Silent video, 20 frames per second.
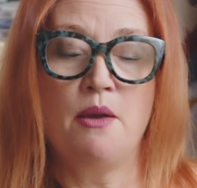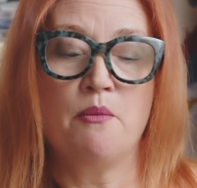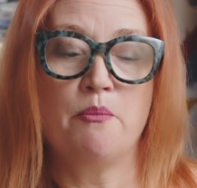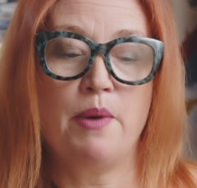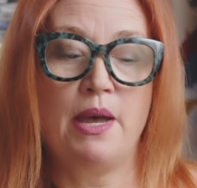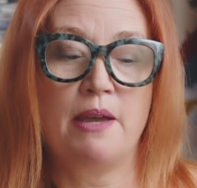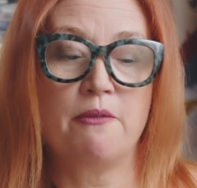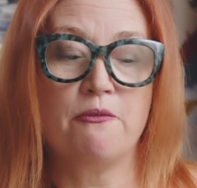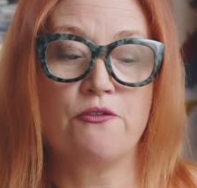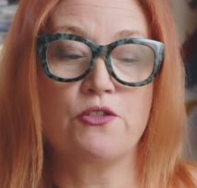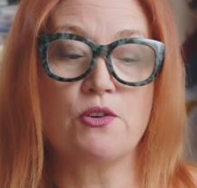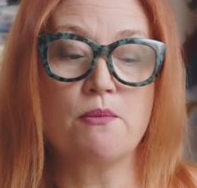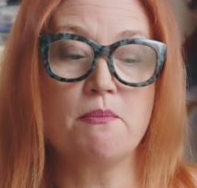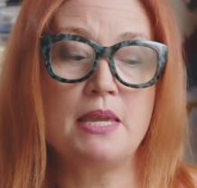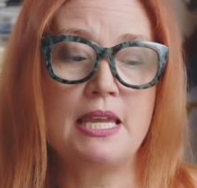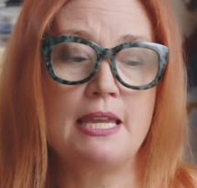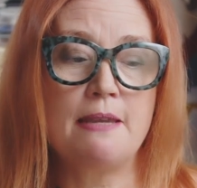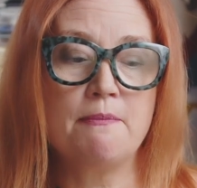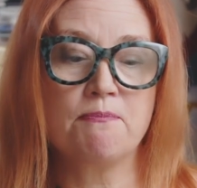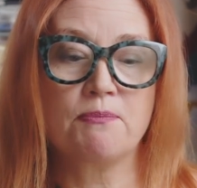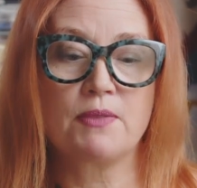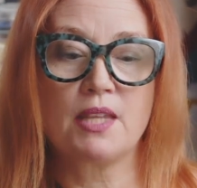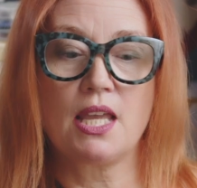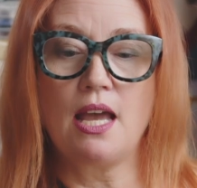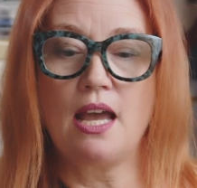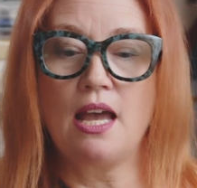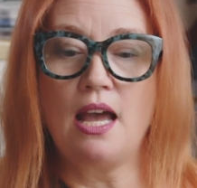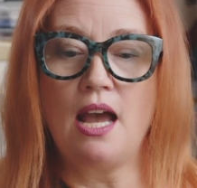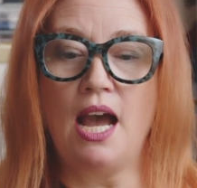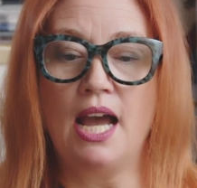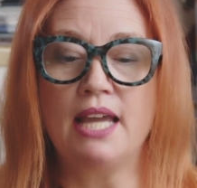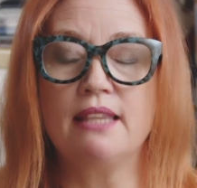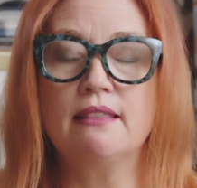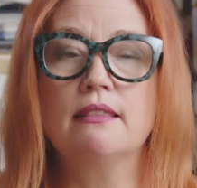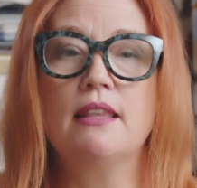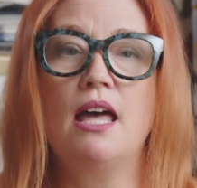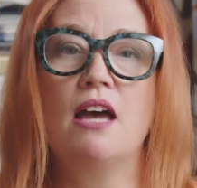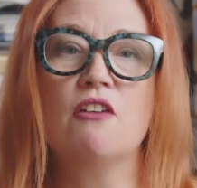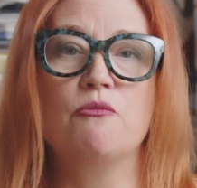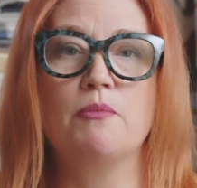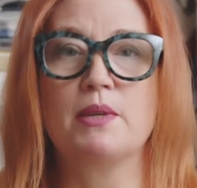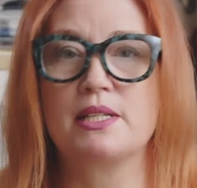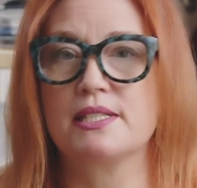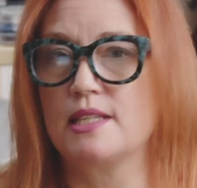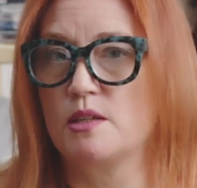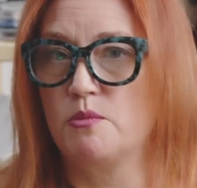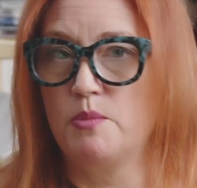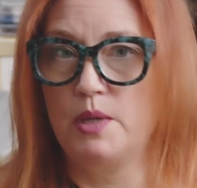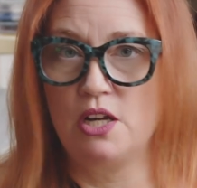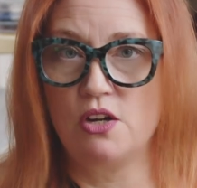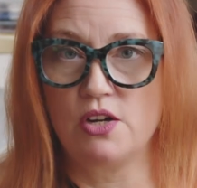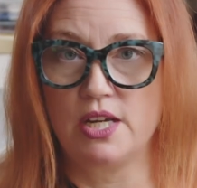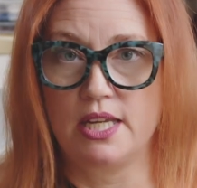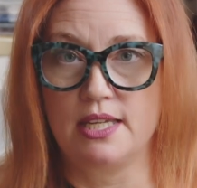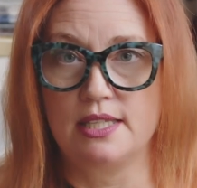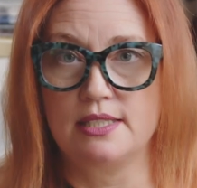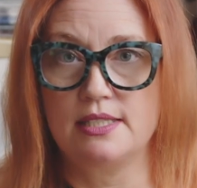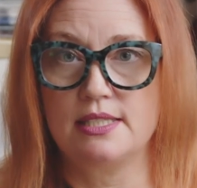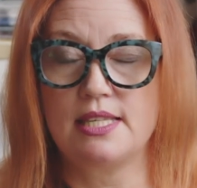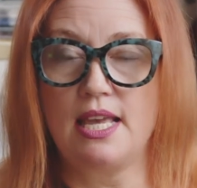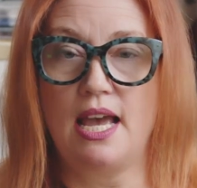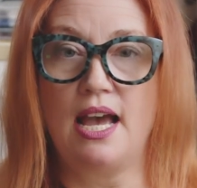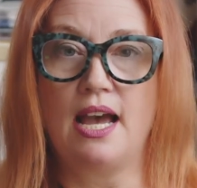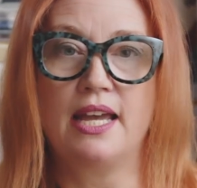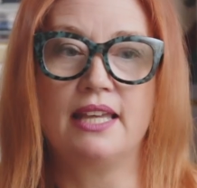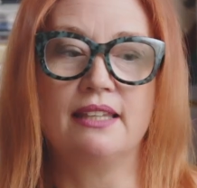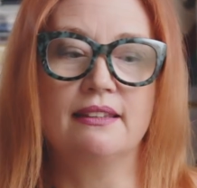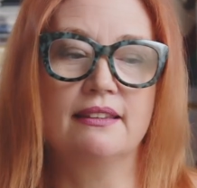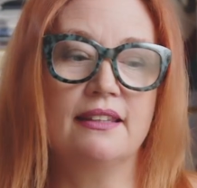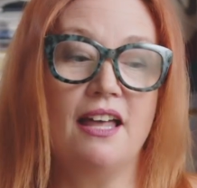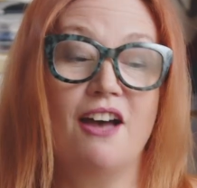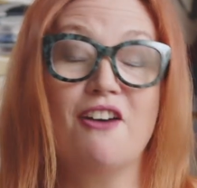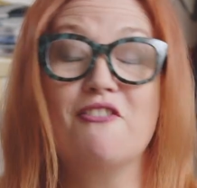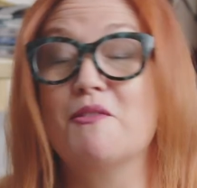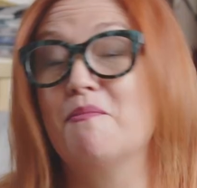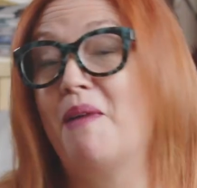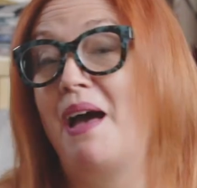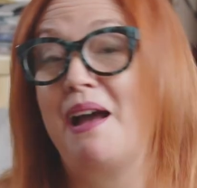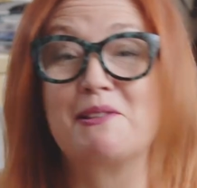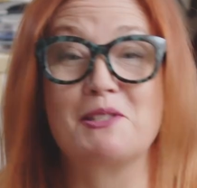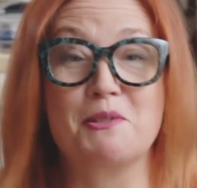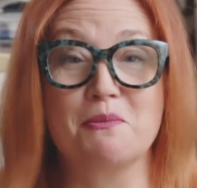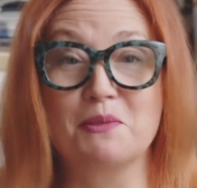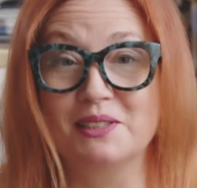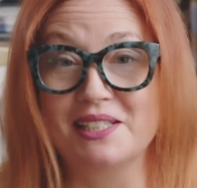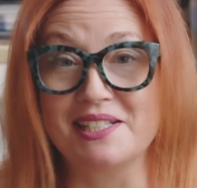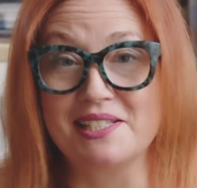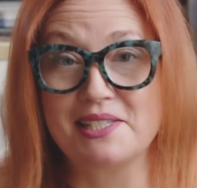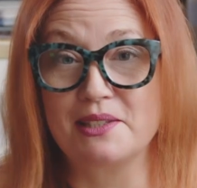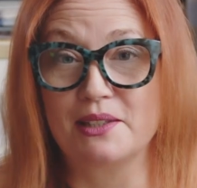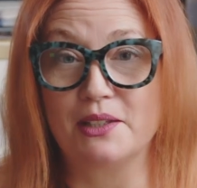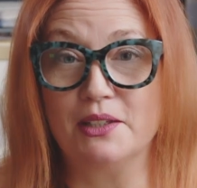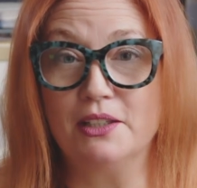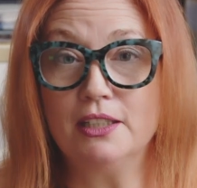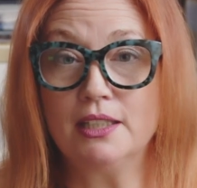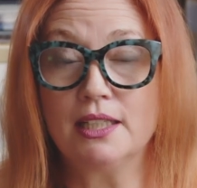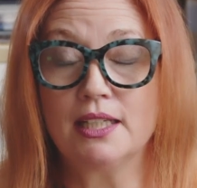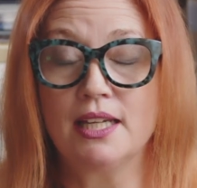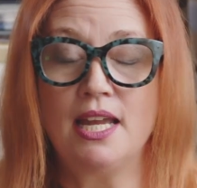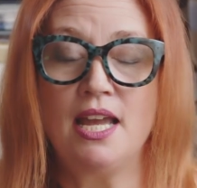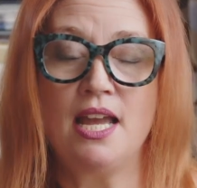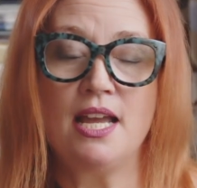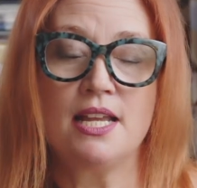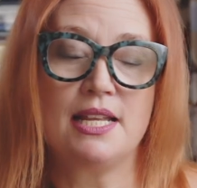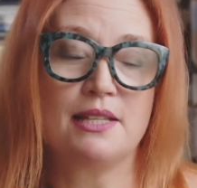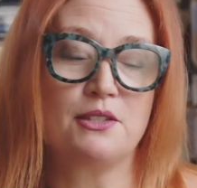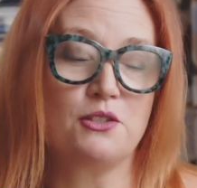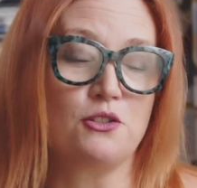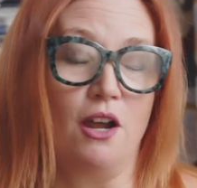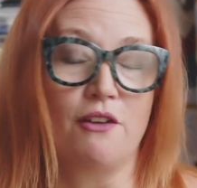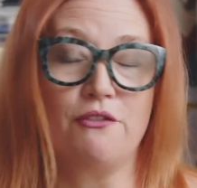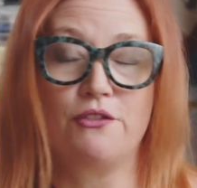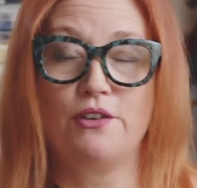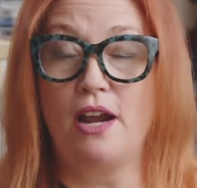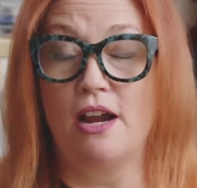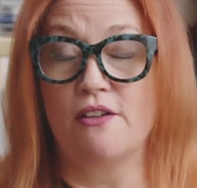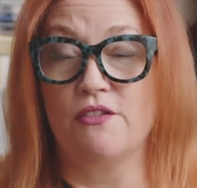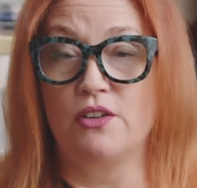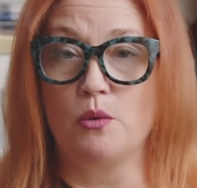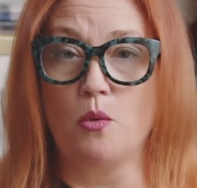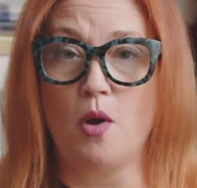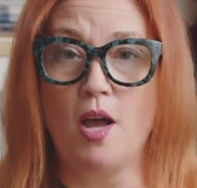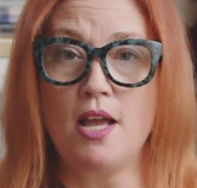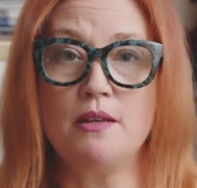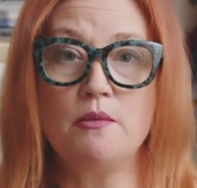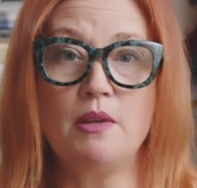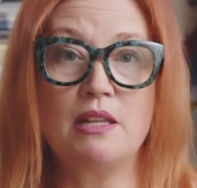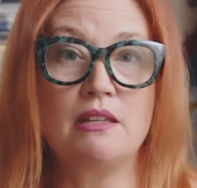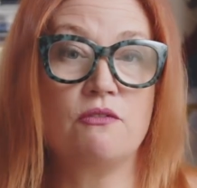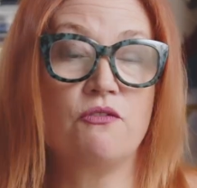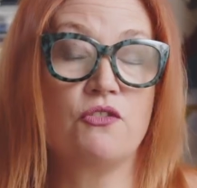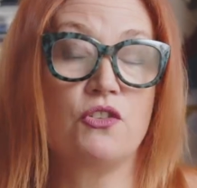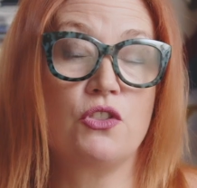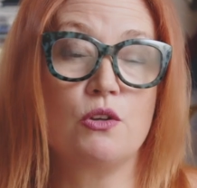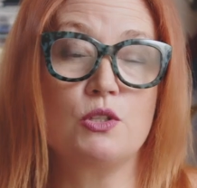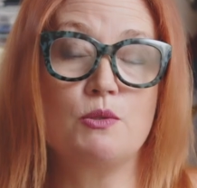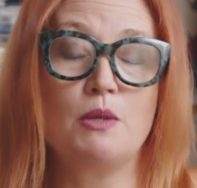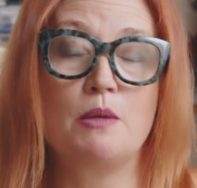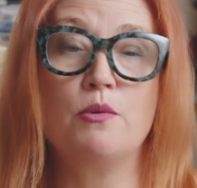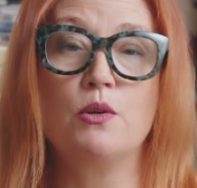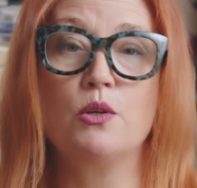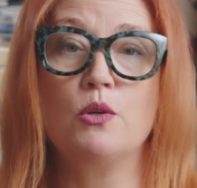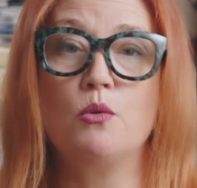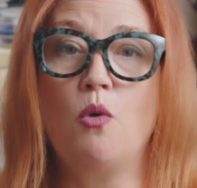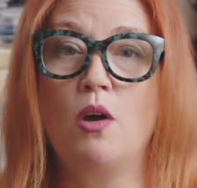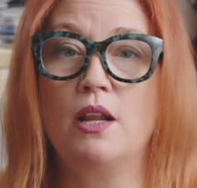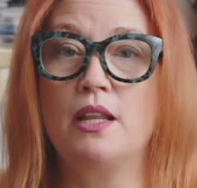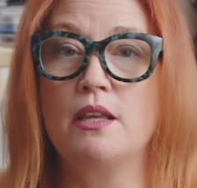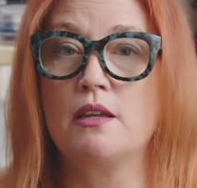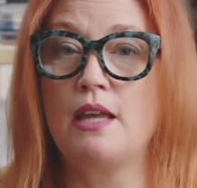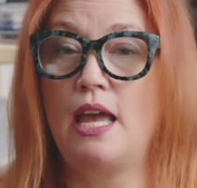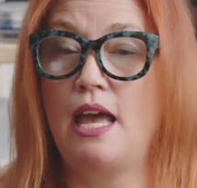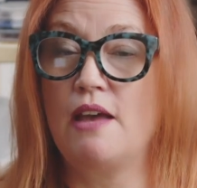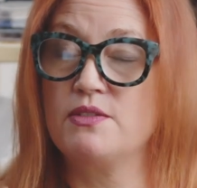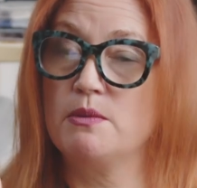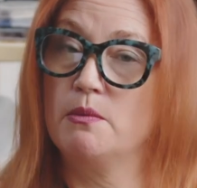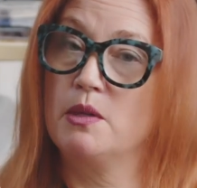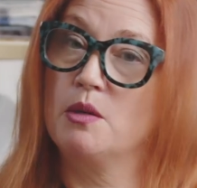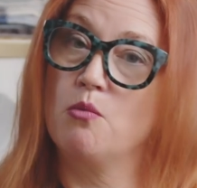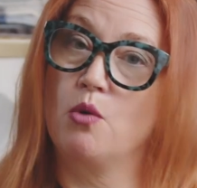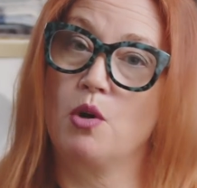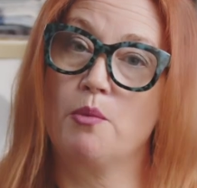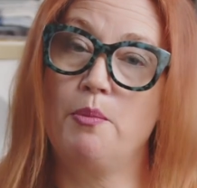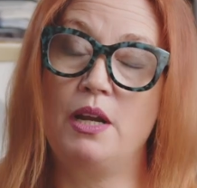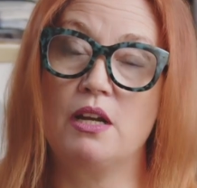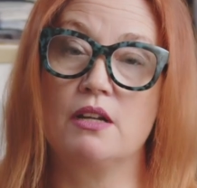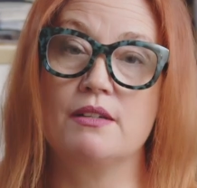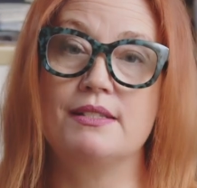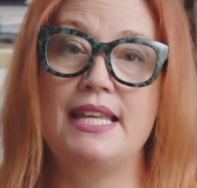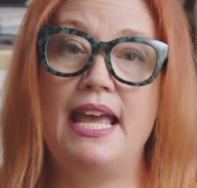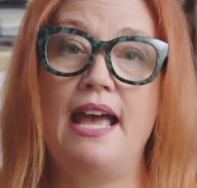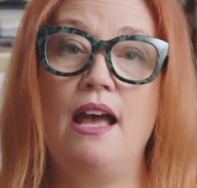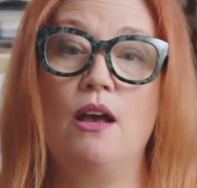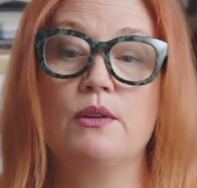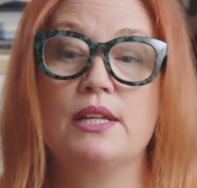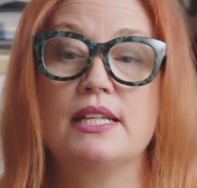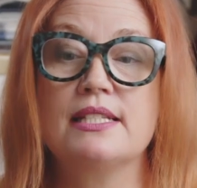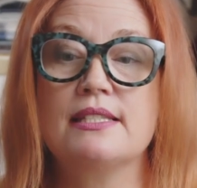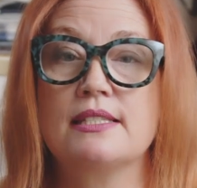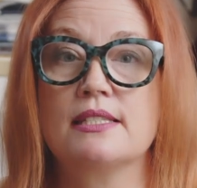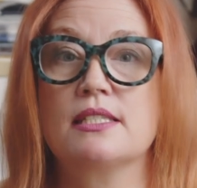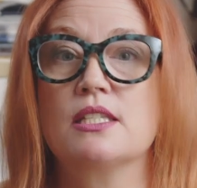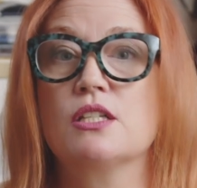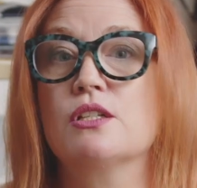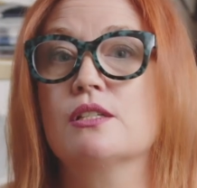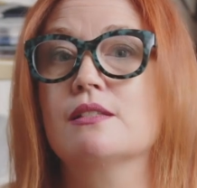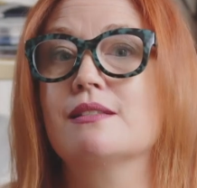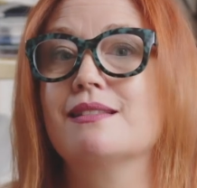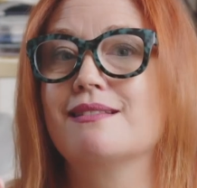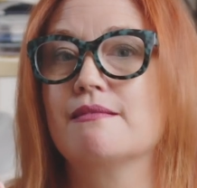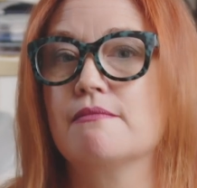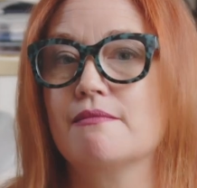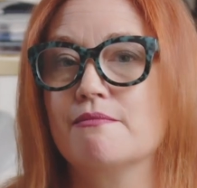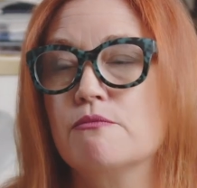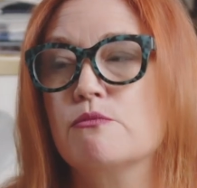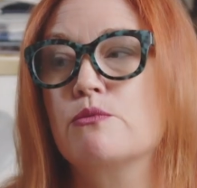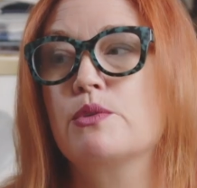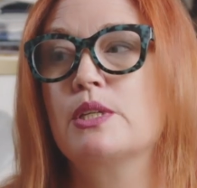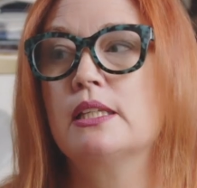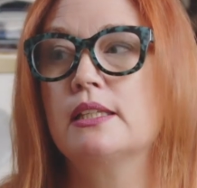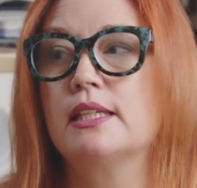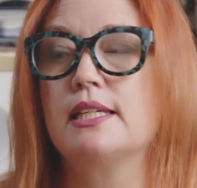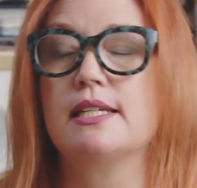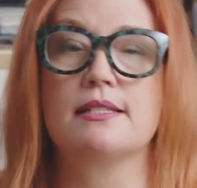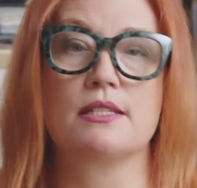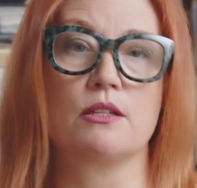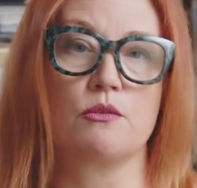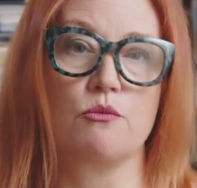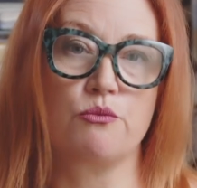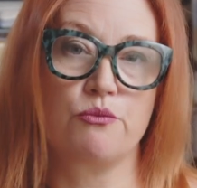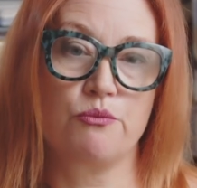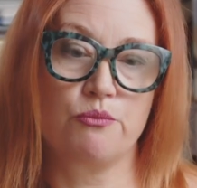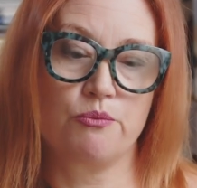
But for me, I love mixing periods. I love a maximalist look. It's not for everyone. And for those people who want to have something more pared down, it still really is a